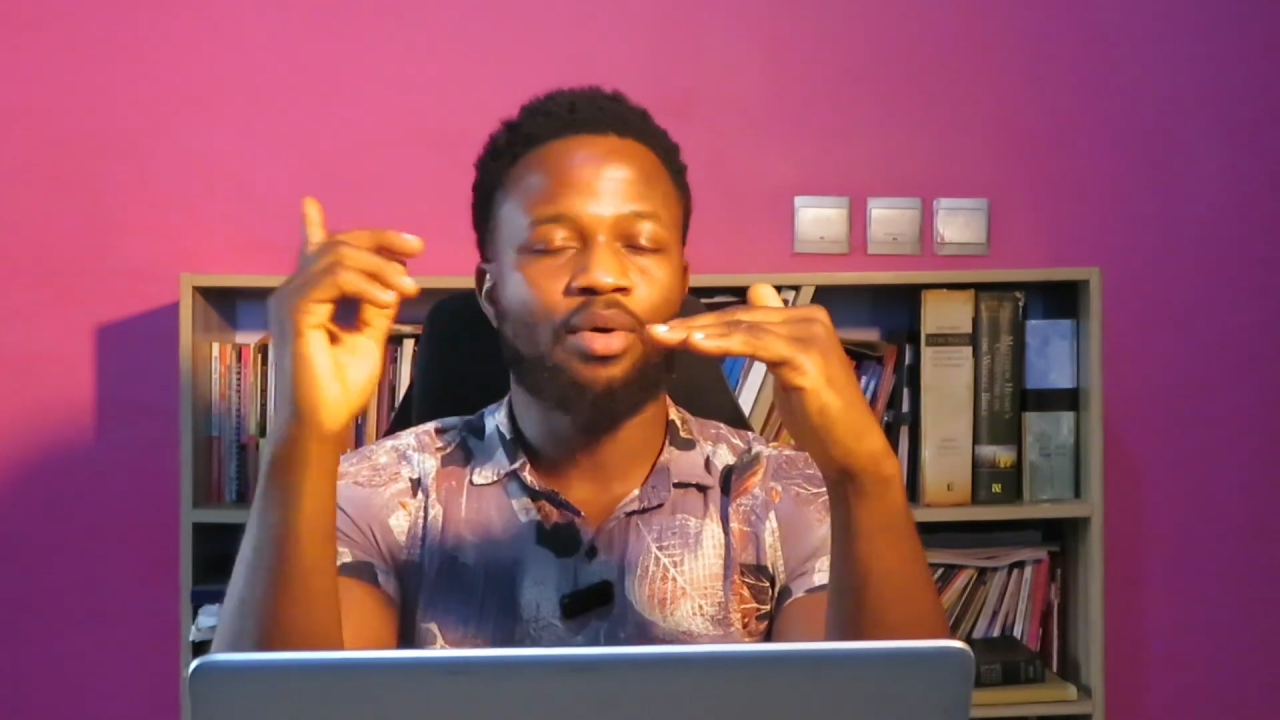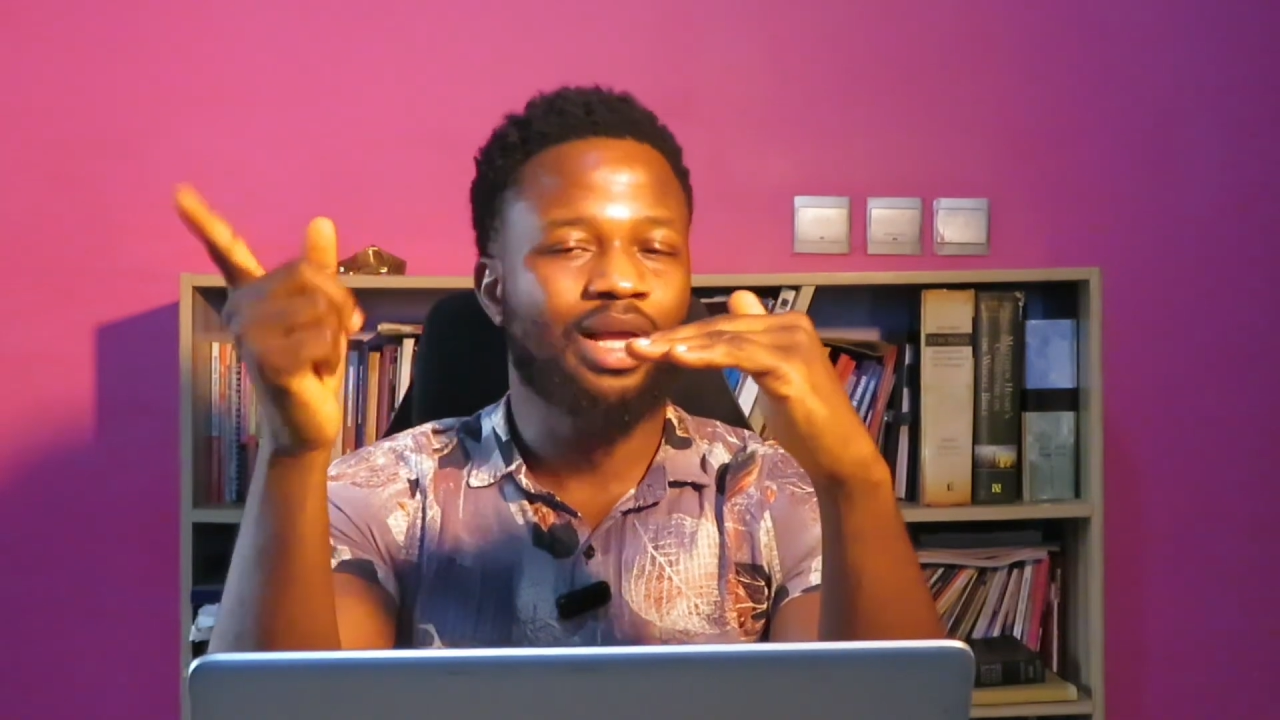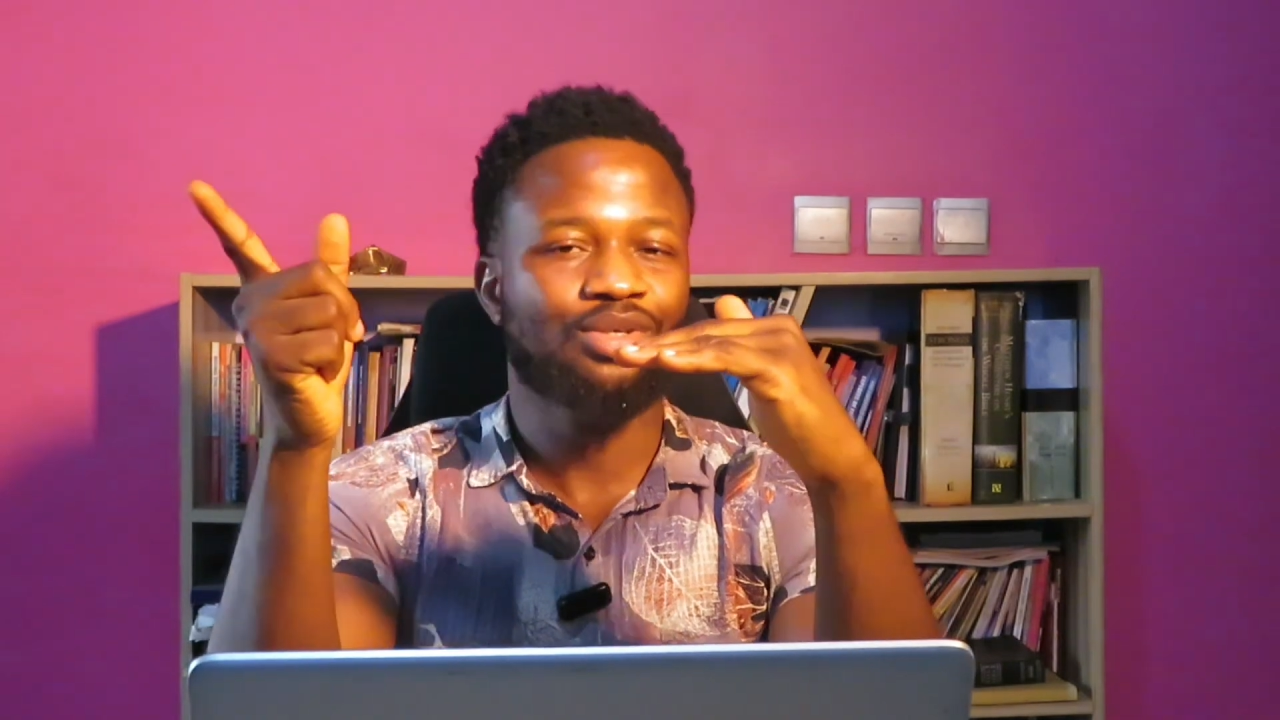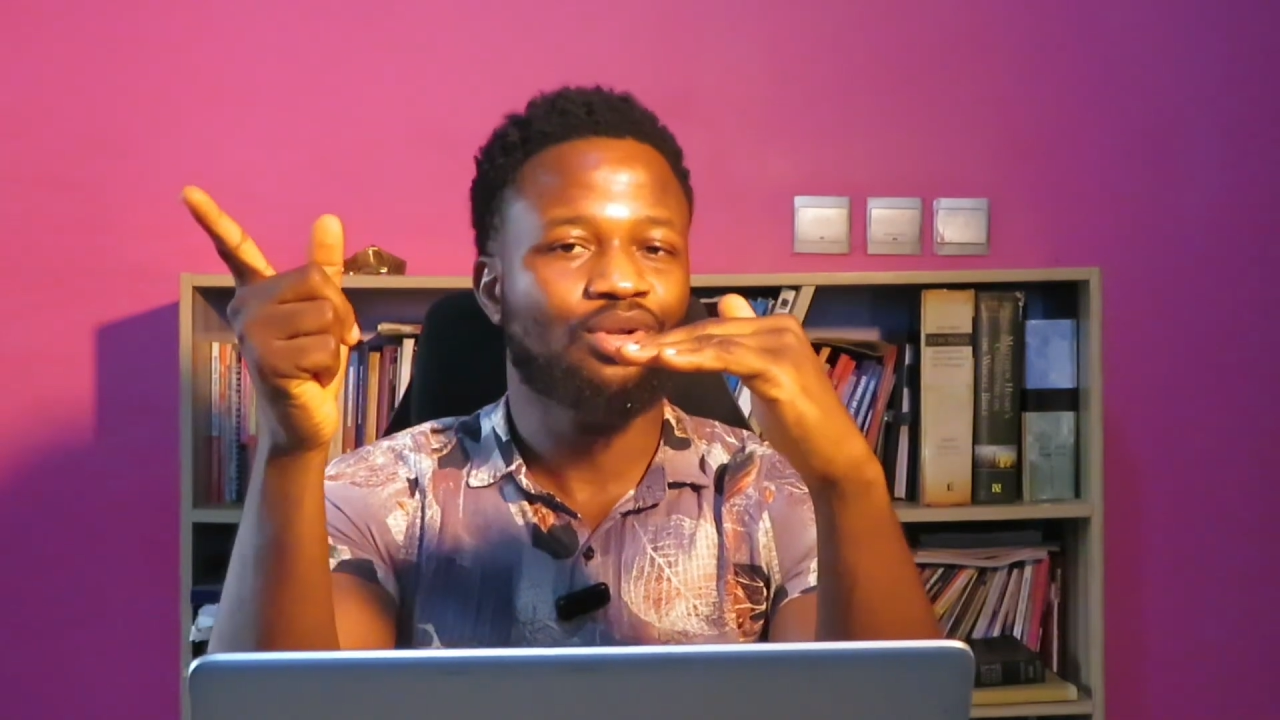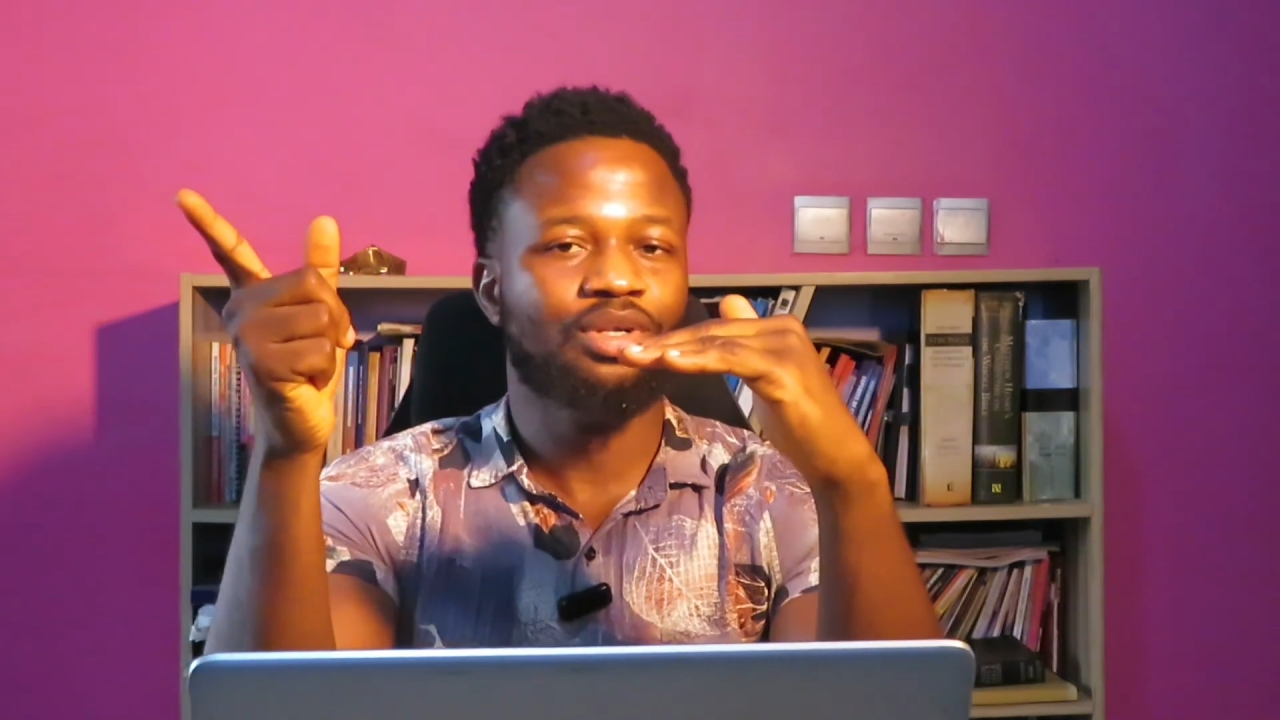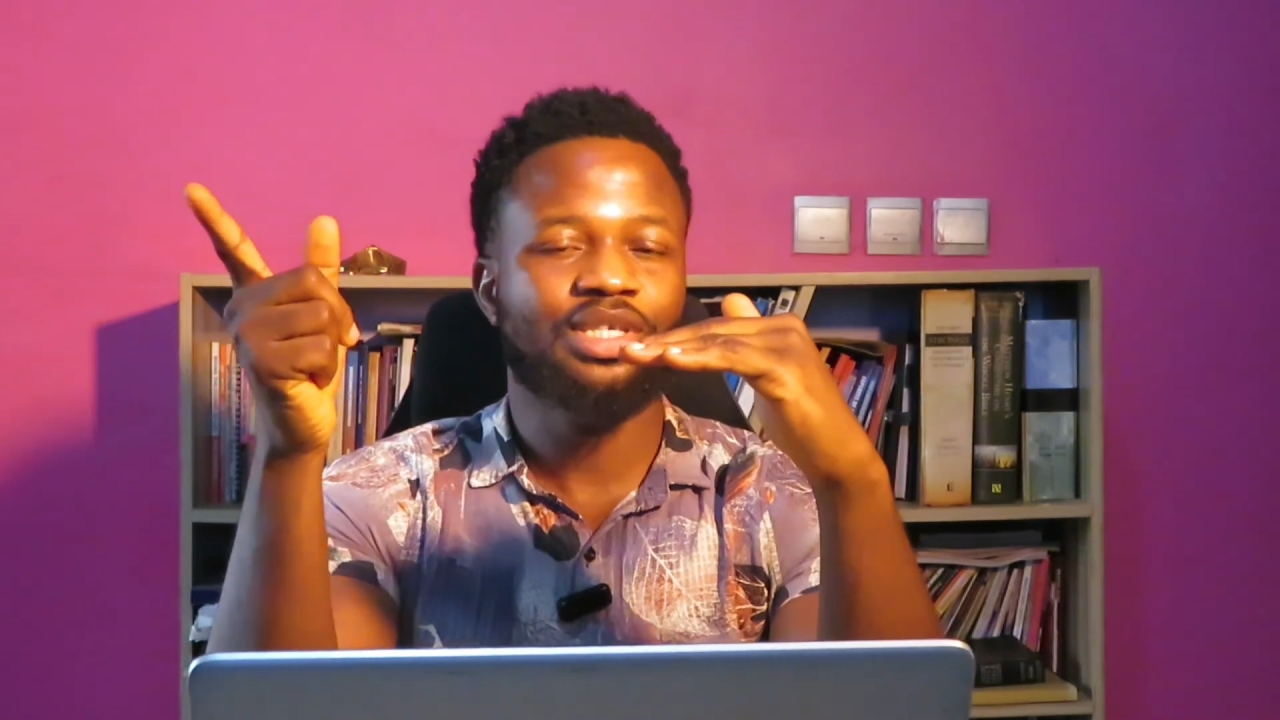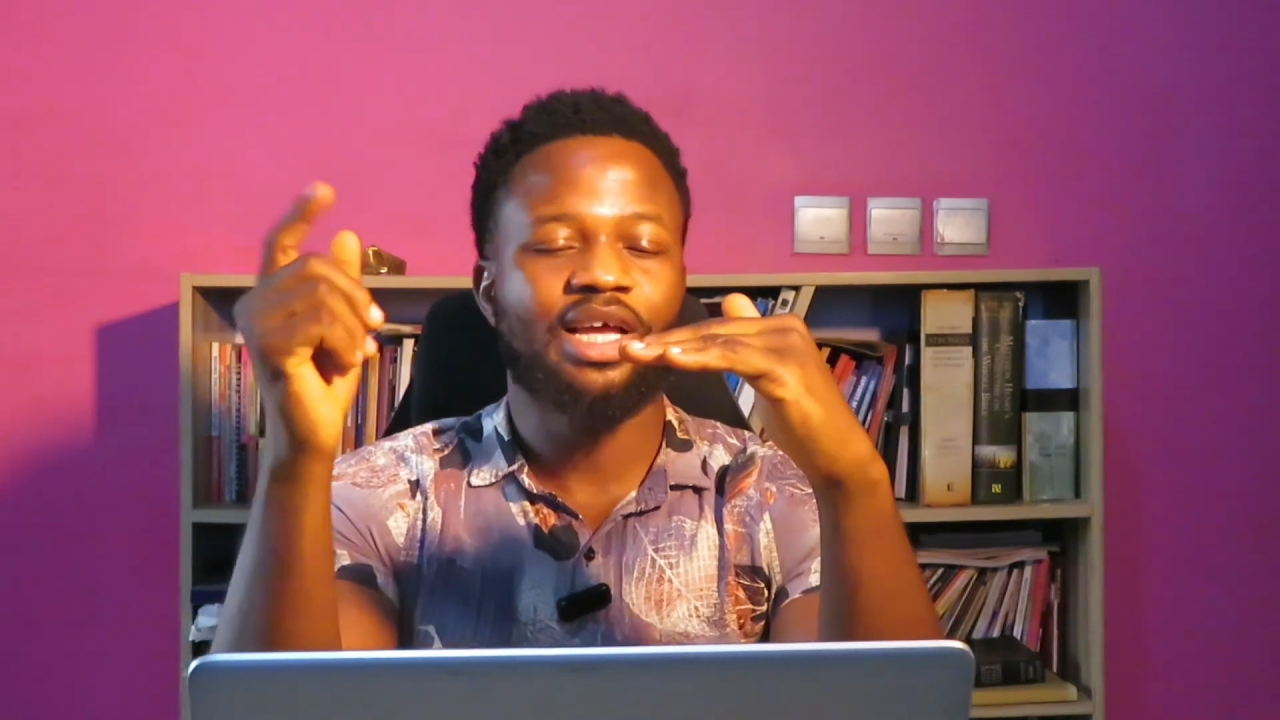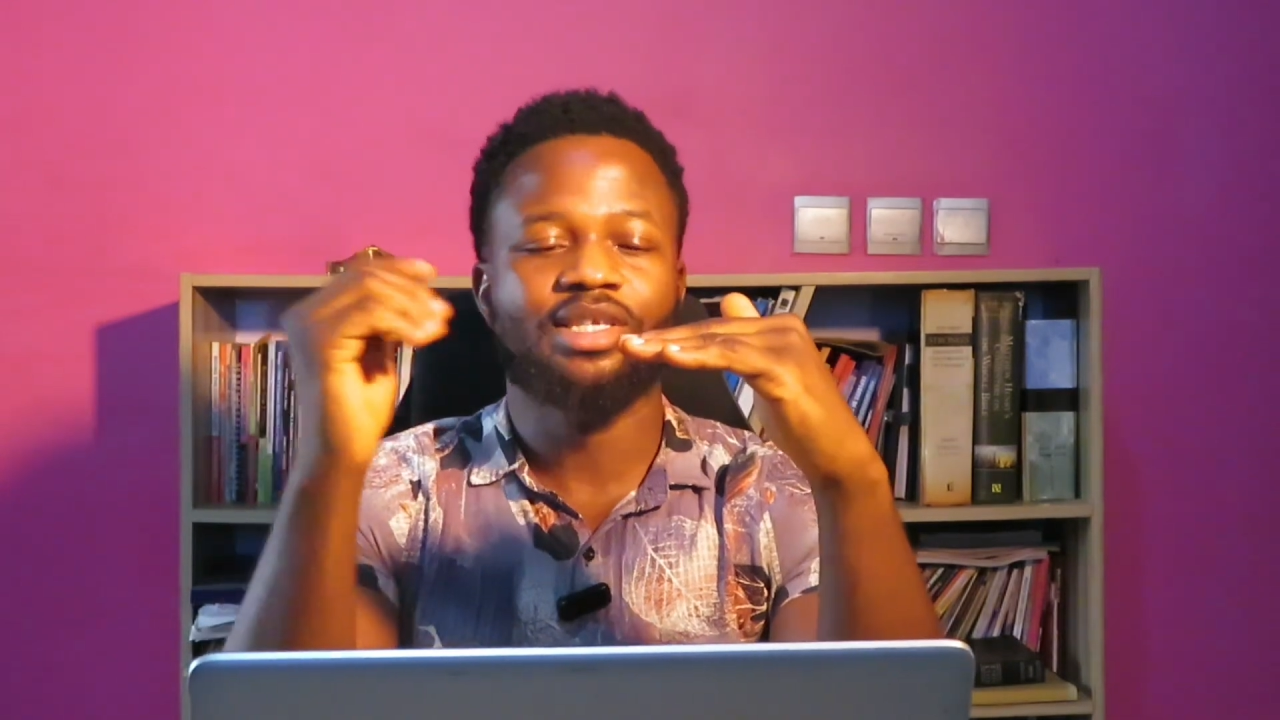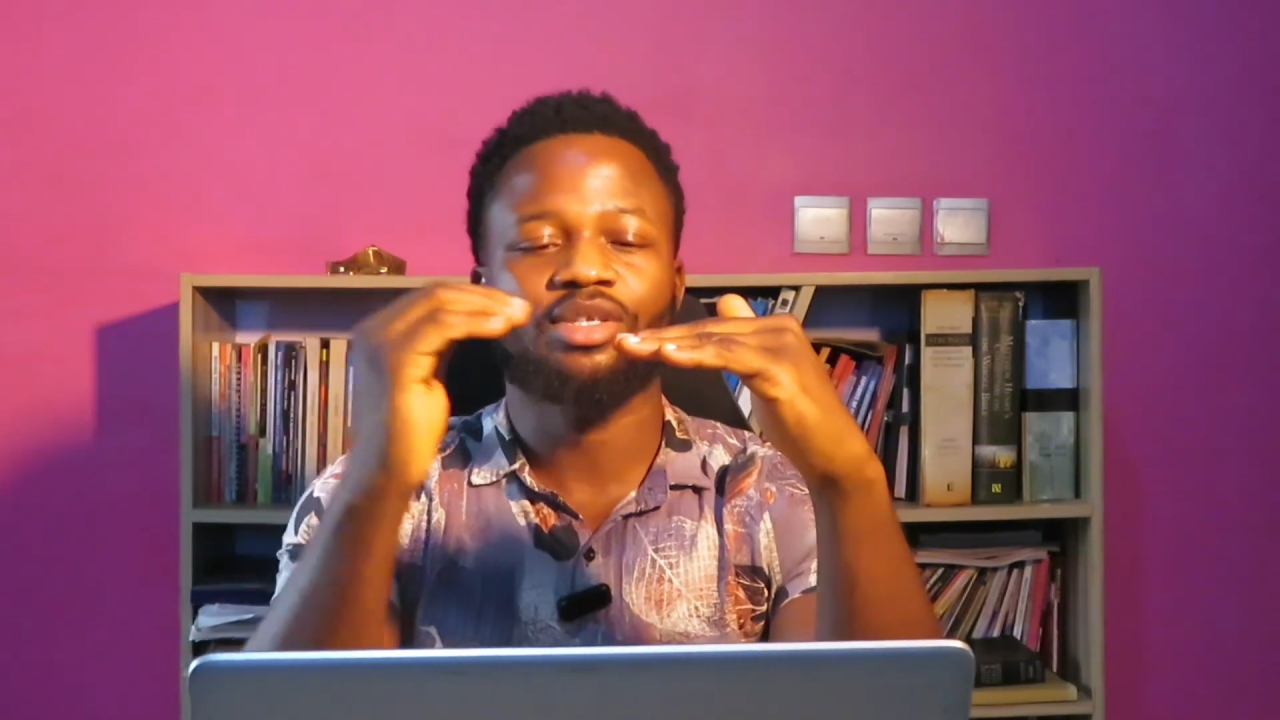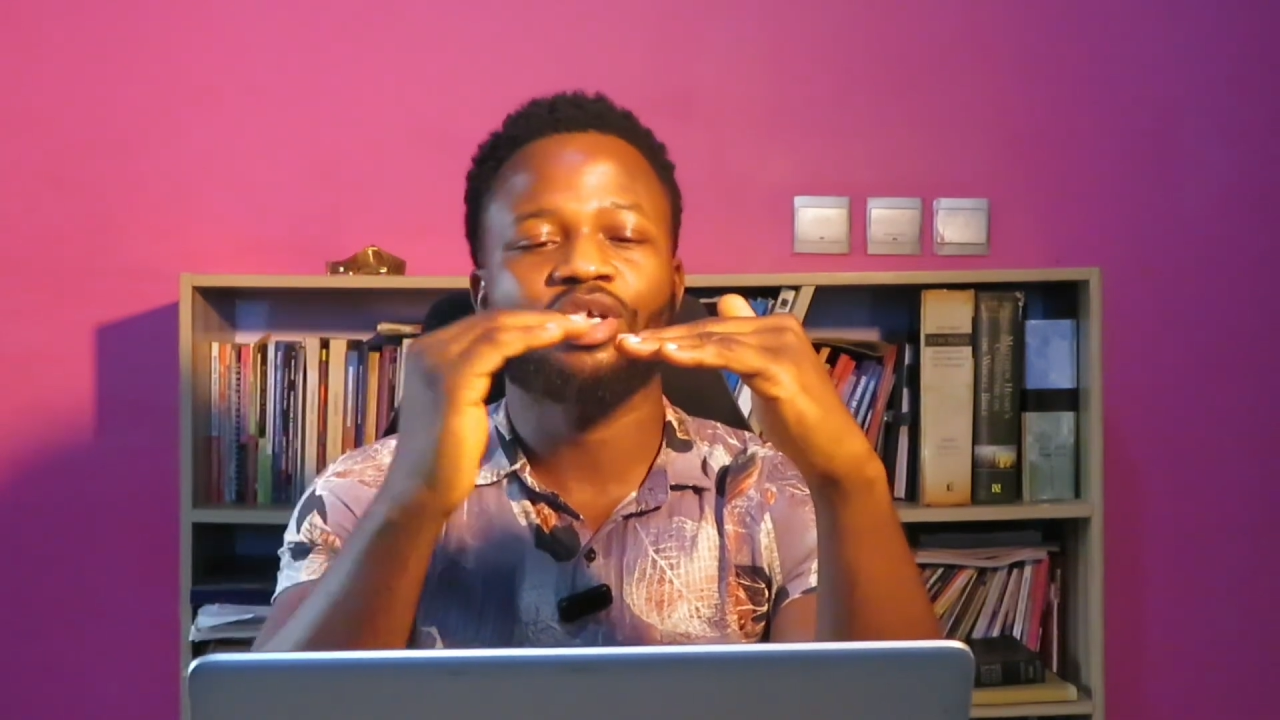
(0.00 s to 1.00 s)
I'll get to lot
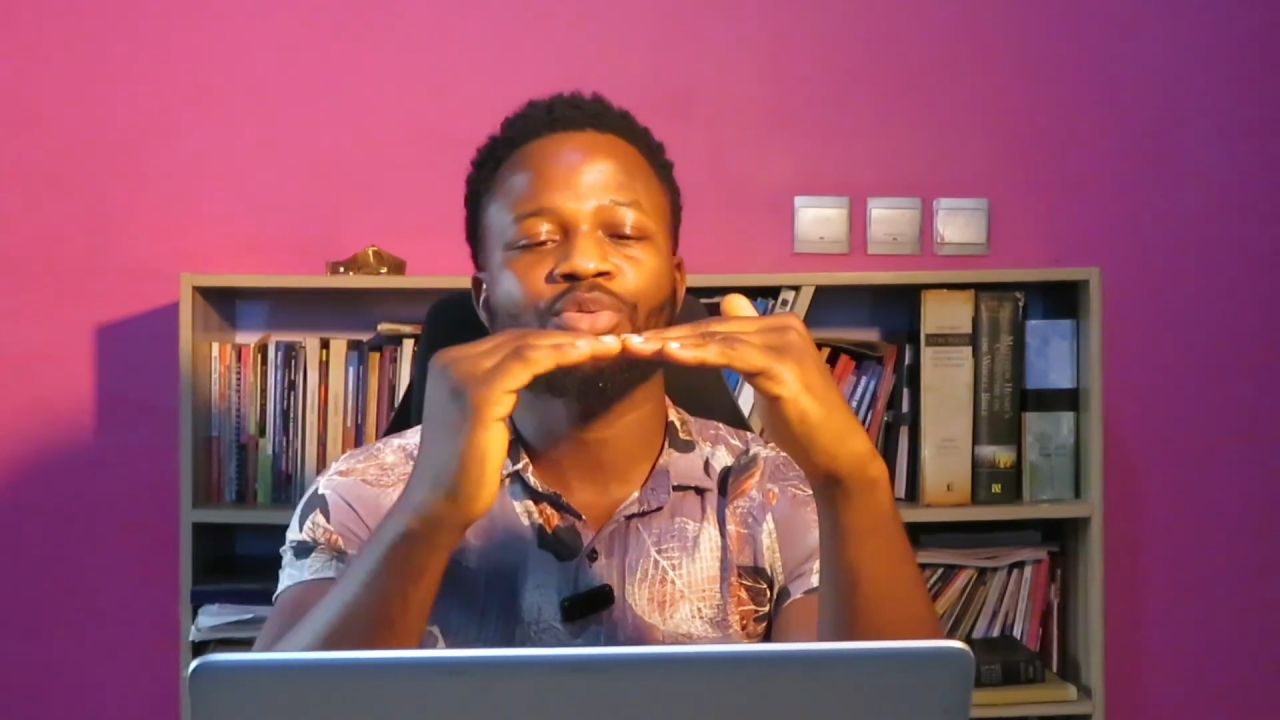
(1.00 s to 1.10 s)
sizes,